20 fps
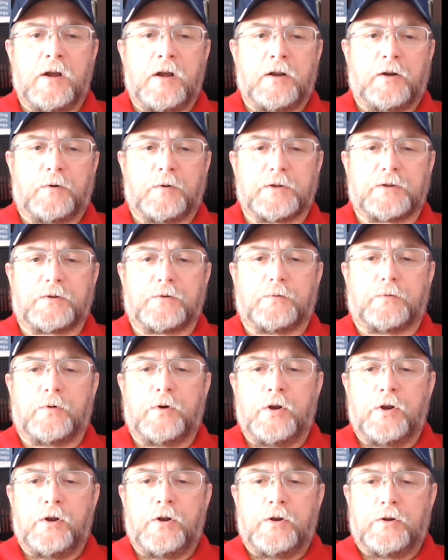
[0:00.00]
Crystal
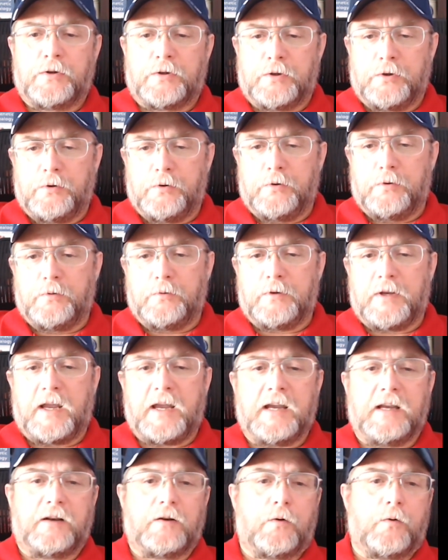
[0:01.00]
to
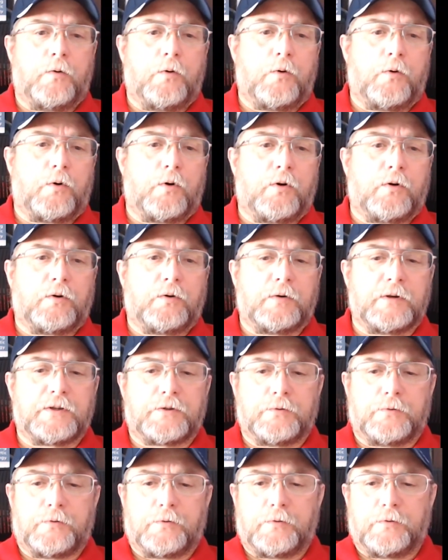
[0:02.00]
Nate, or
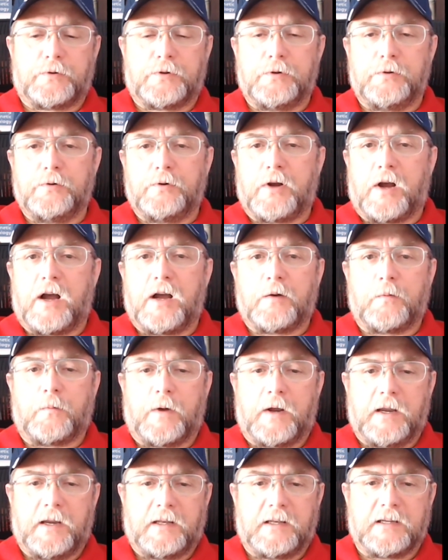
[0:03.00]
Crystal to
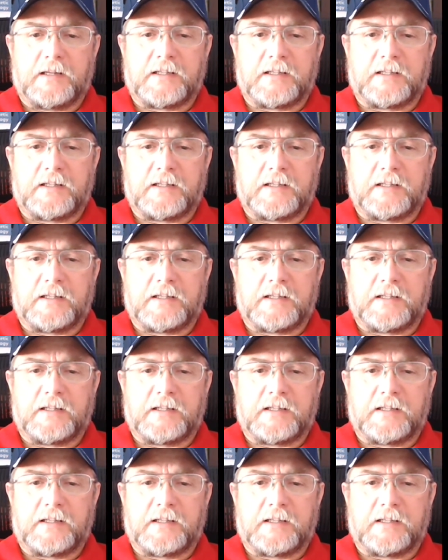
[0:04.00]
Conway in this